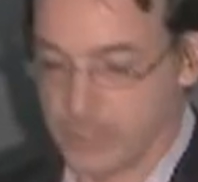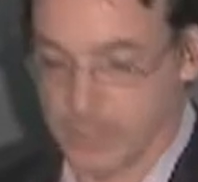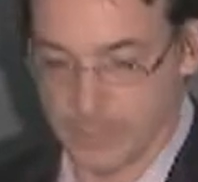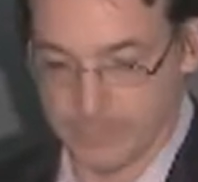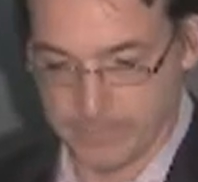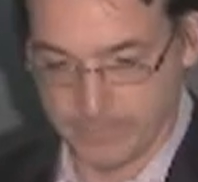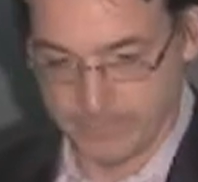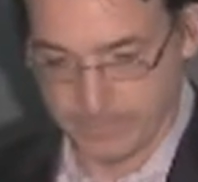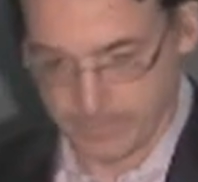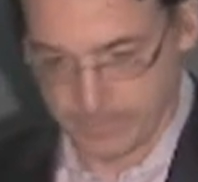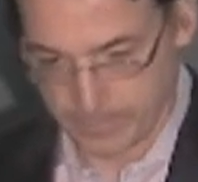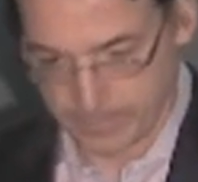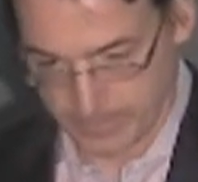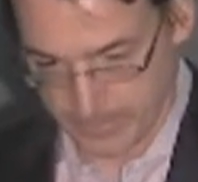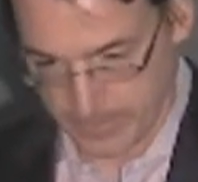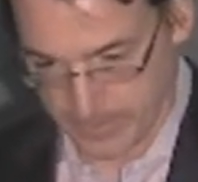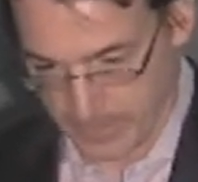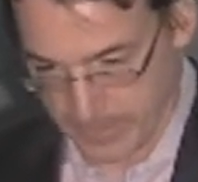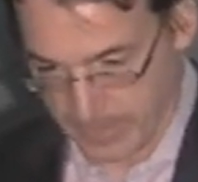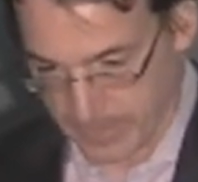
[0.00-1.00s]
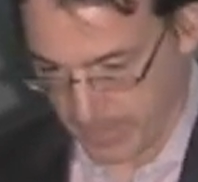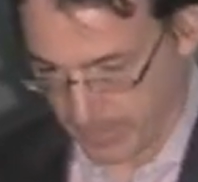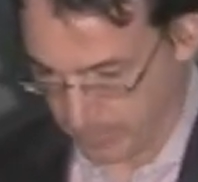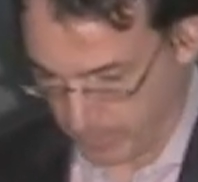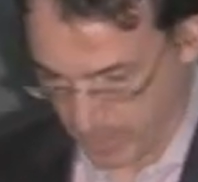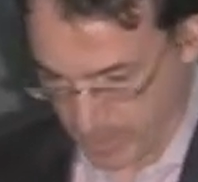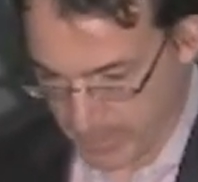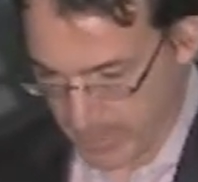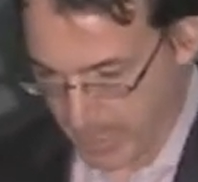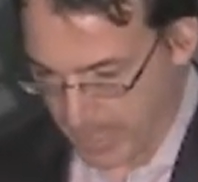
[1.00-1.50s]
Johnson Space Center,
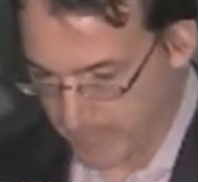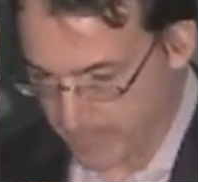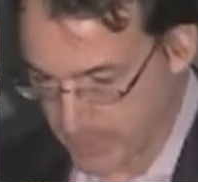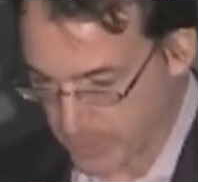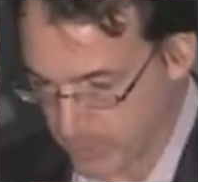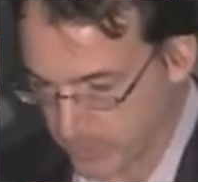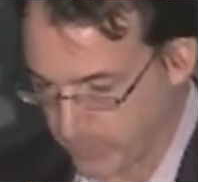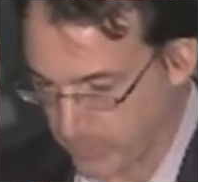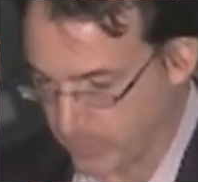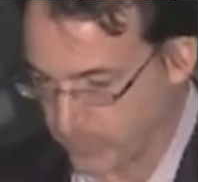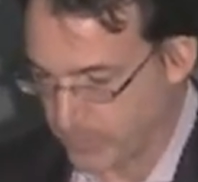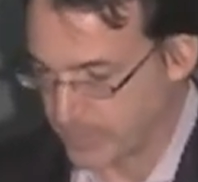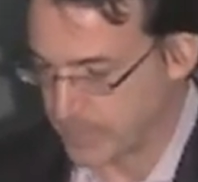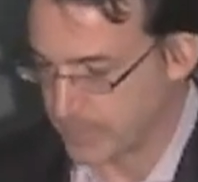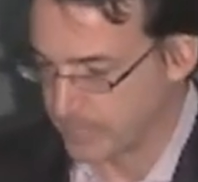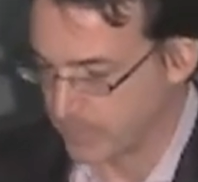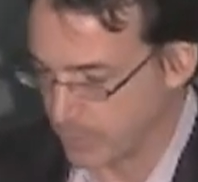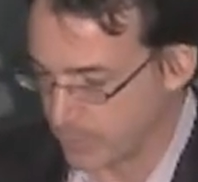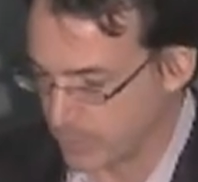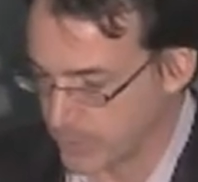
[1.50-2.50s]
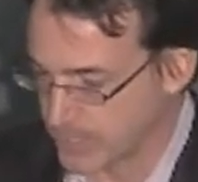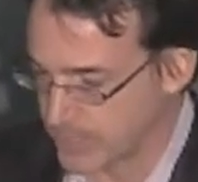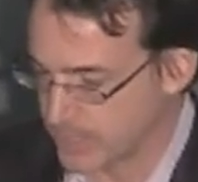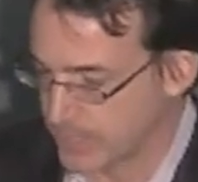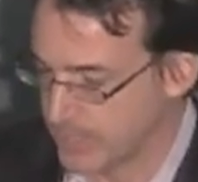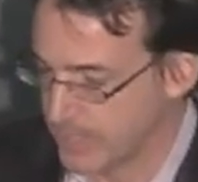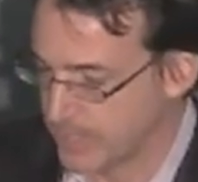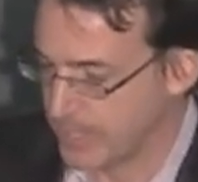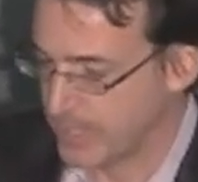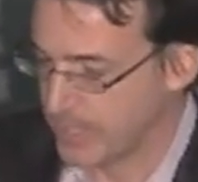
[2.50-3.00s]
around Galveston
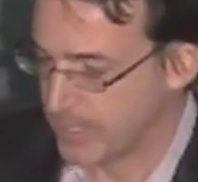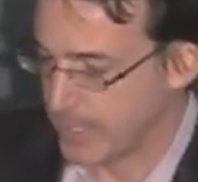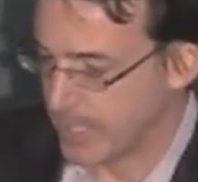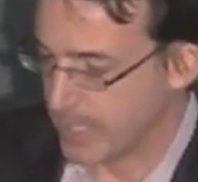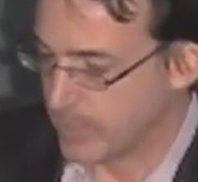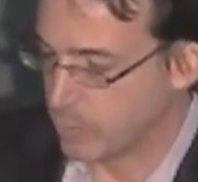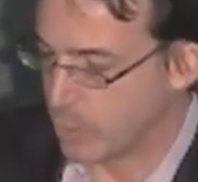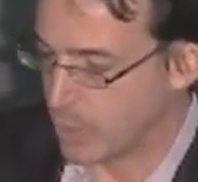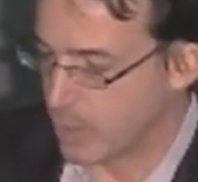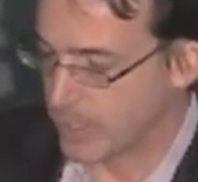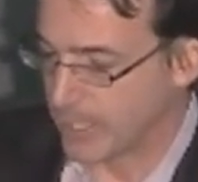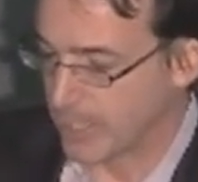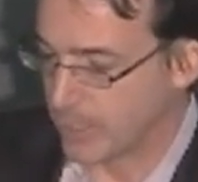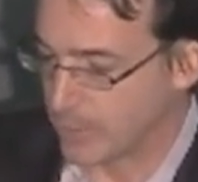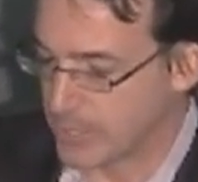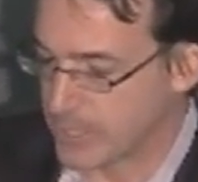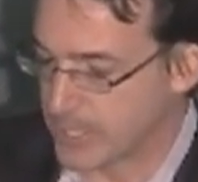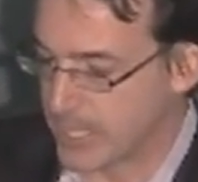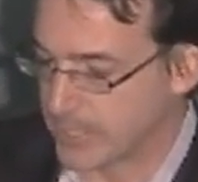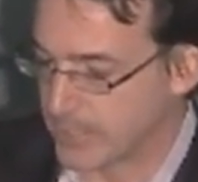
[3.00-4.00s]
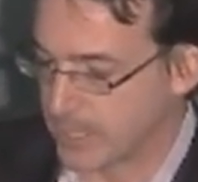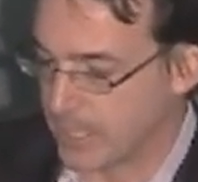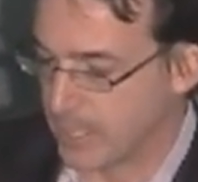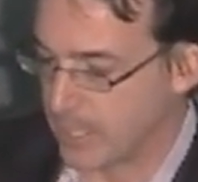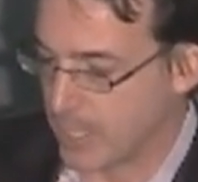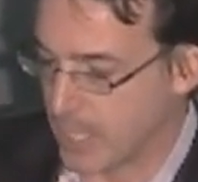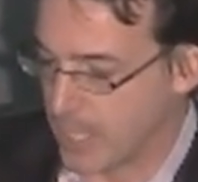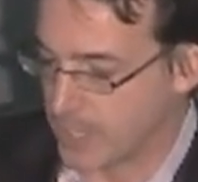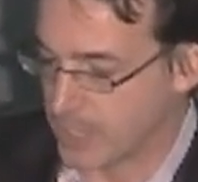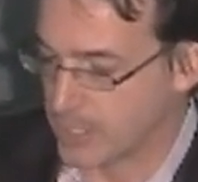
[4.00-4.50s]
for 15 months, and worked